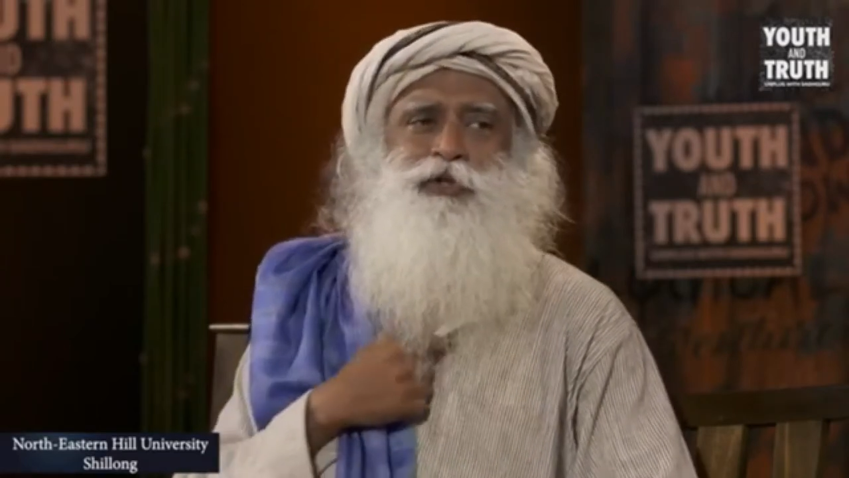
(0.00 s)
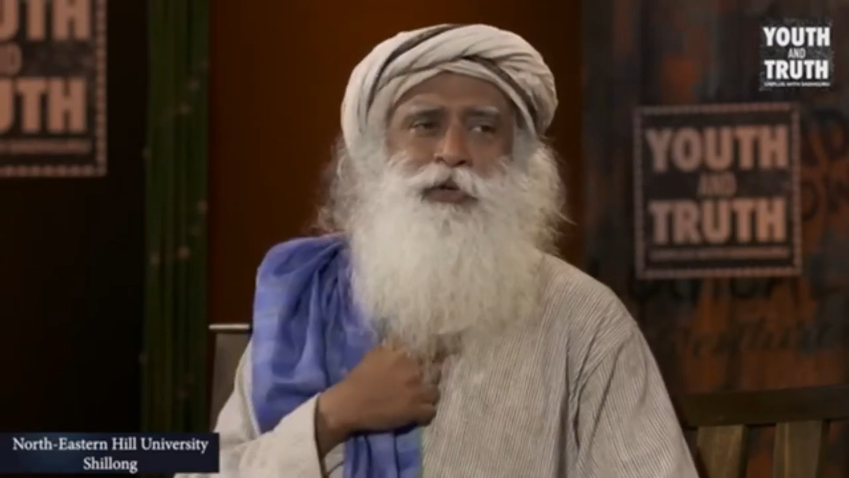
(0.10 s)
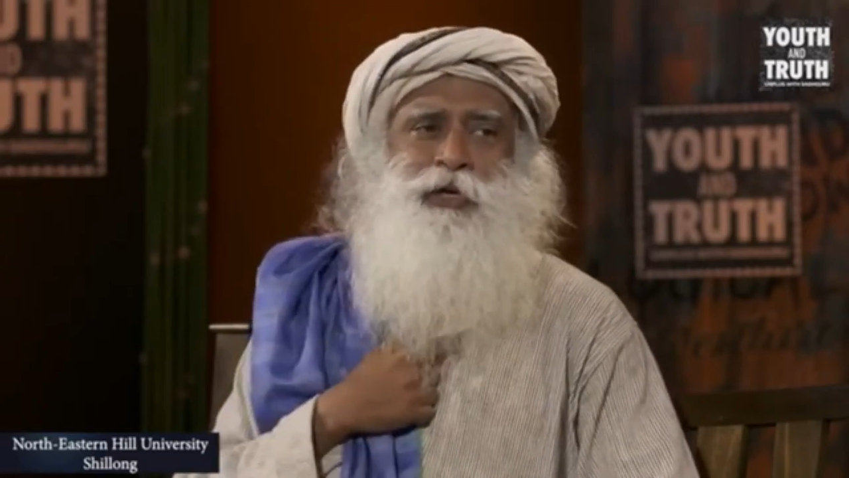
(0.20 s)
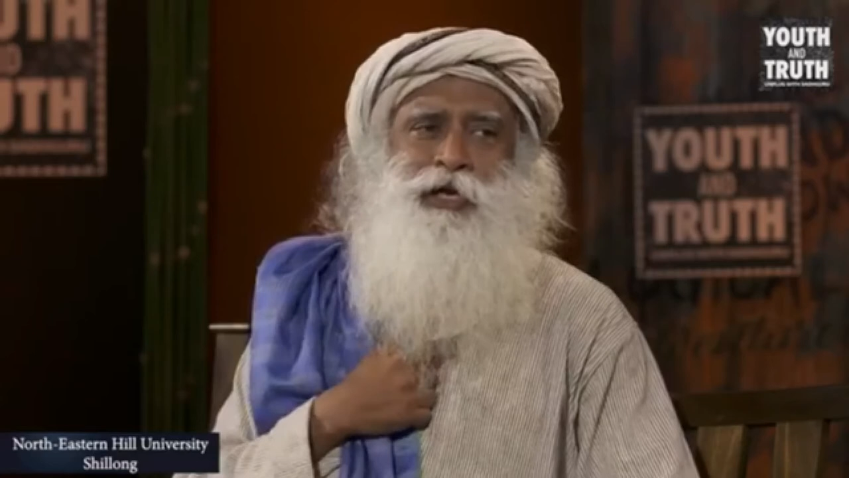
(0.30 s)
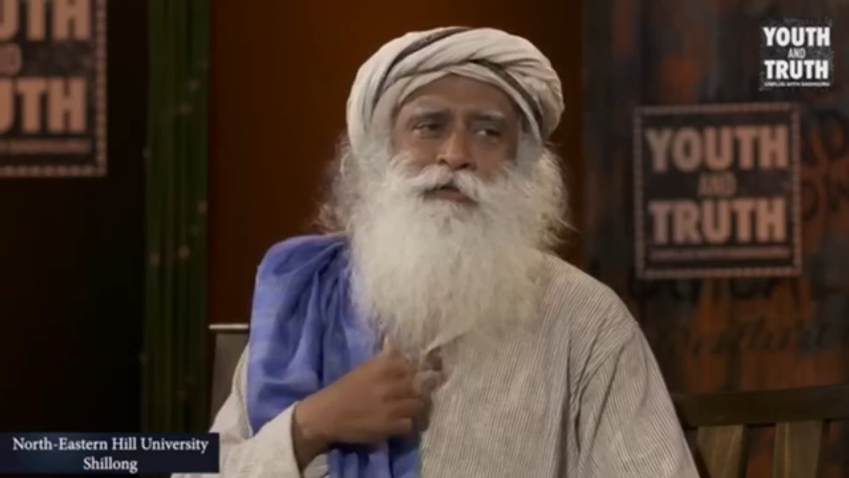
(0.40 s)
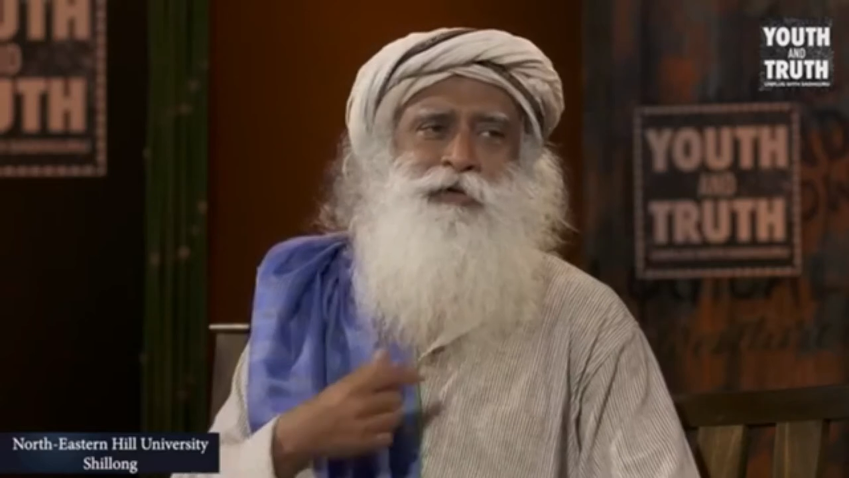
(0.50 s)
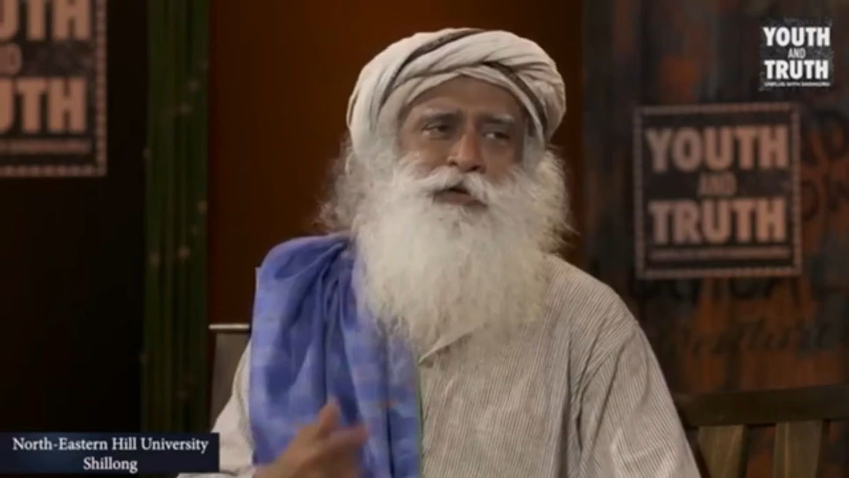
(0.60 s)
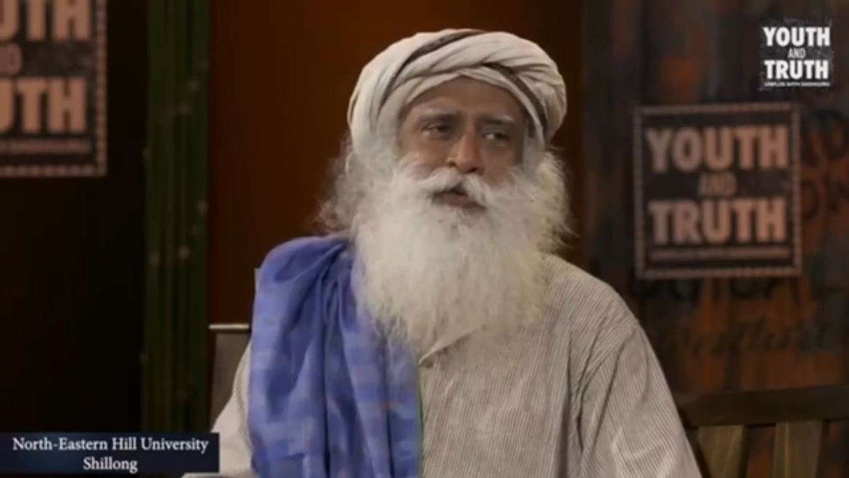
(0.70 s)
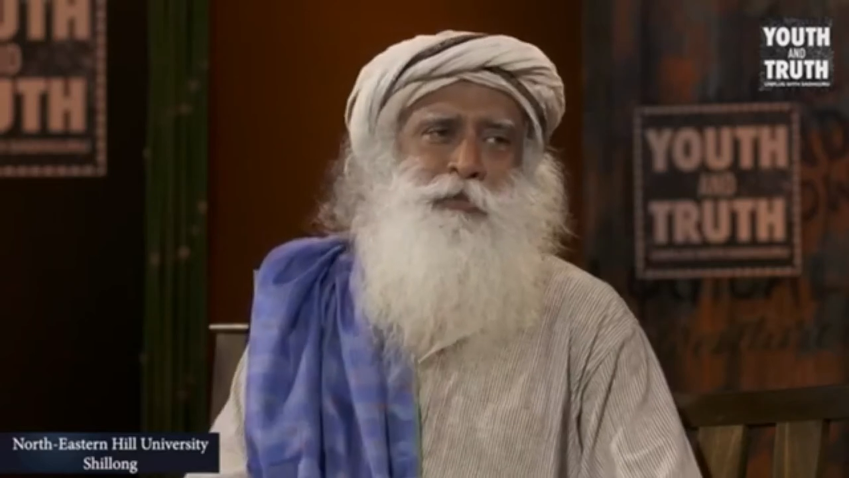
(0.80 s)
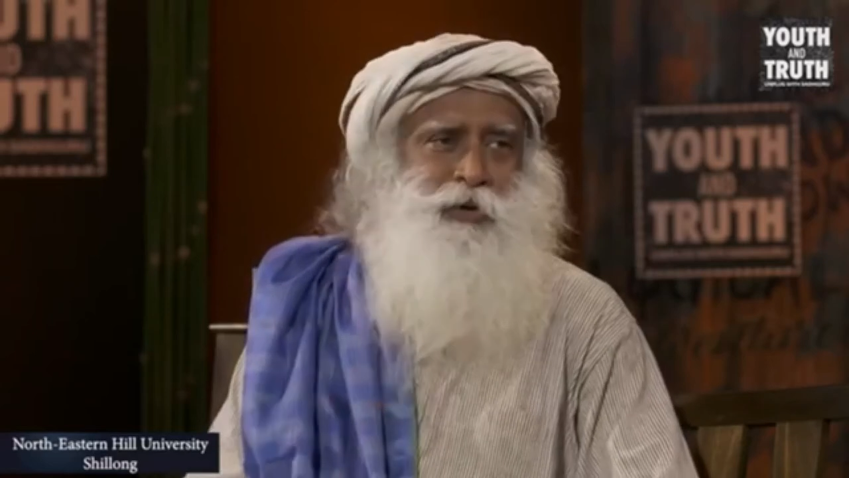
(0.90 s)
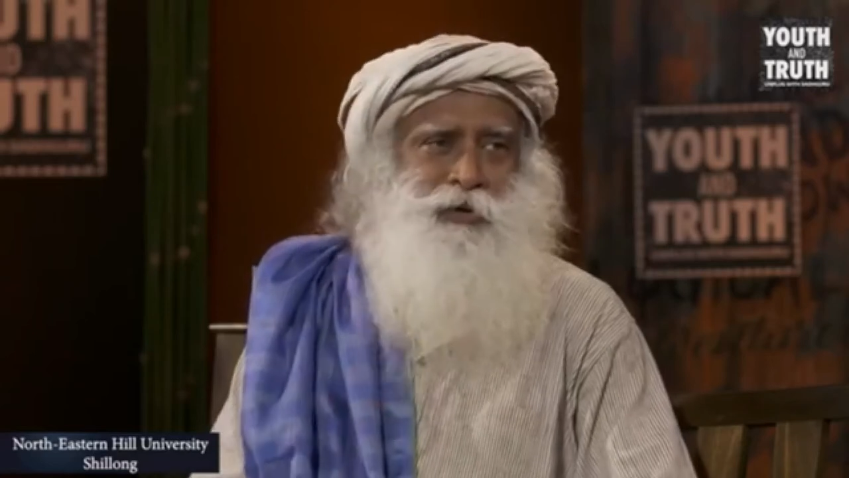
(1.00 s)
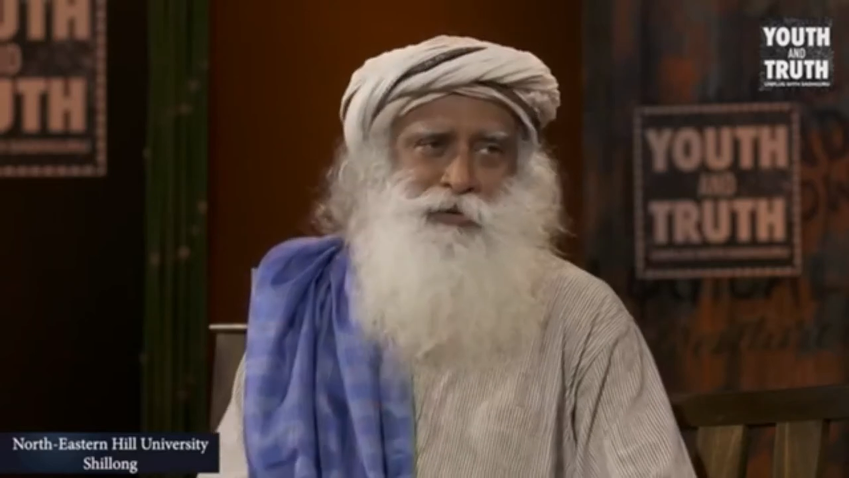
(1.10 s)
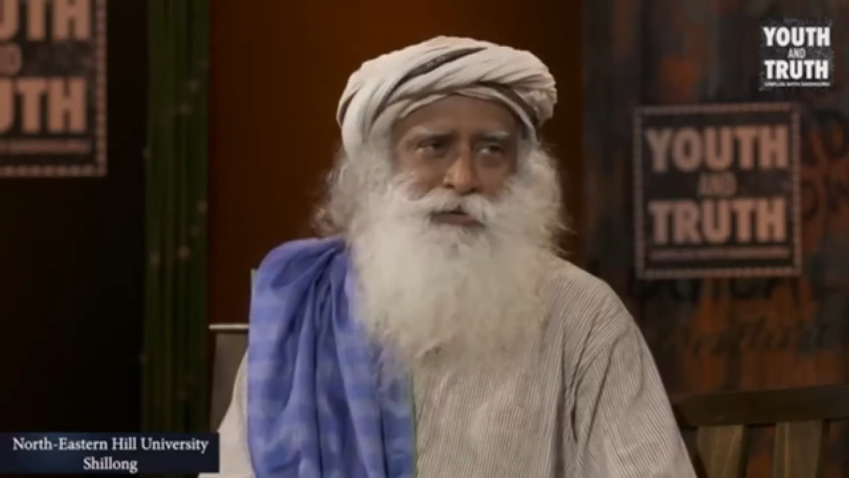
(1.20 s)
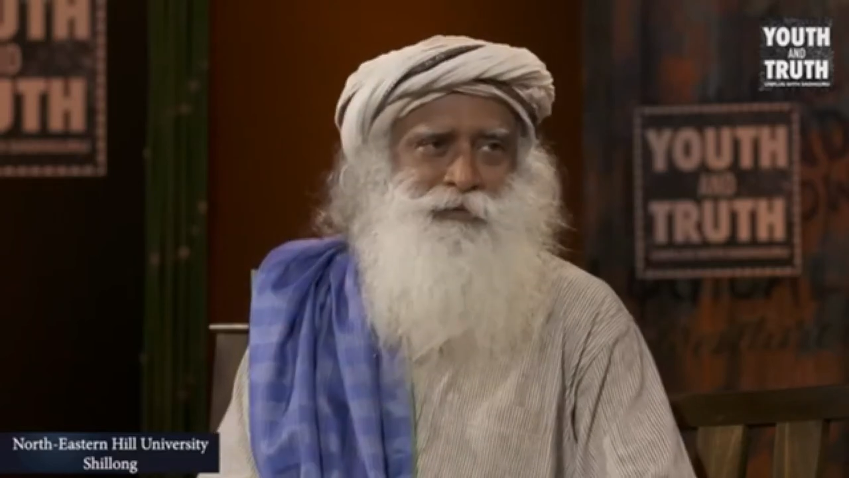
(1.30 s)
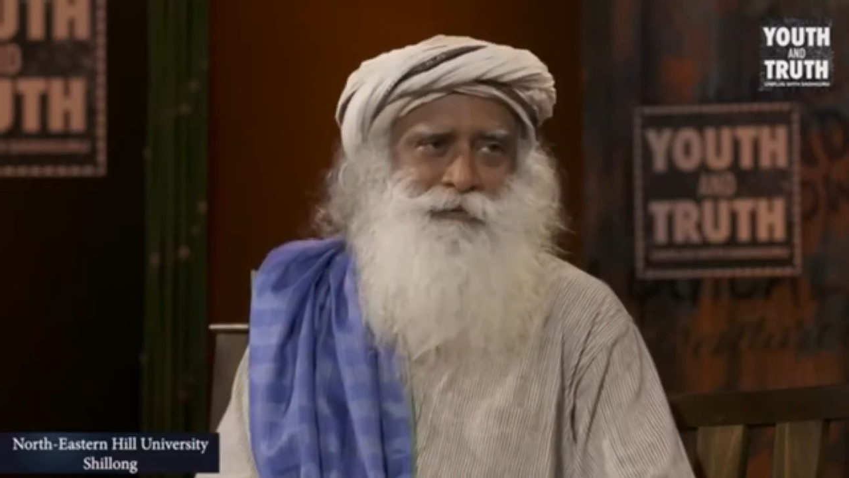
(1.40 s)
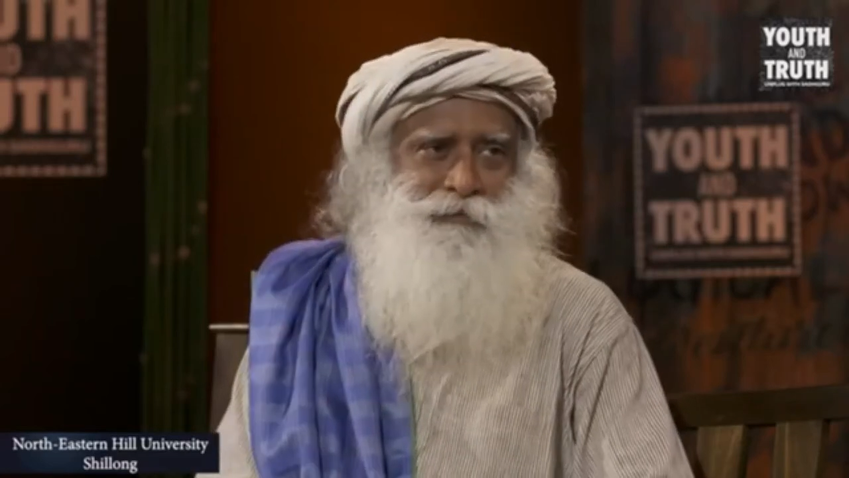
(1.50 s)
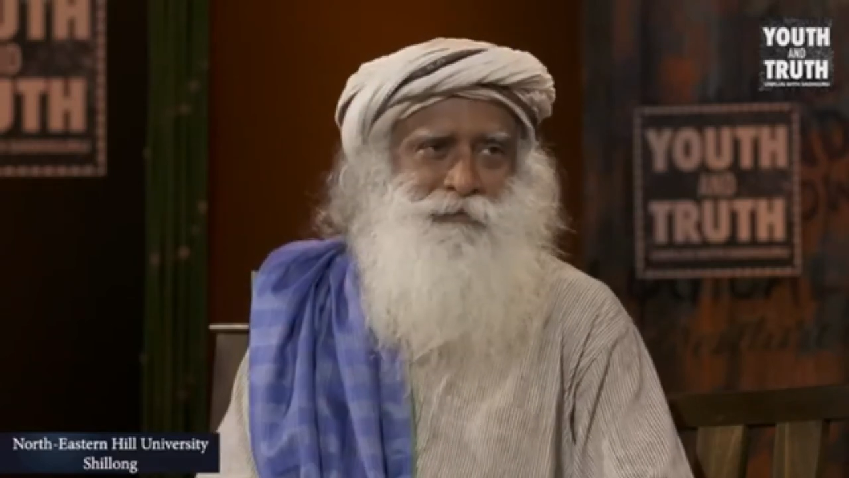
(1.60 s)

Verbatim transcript: to your neck when you were born.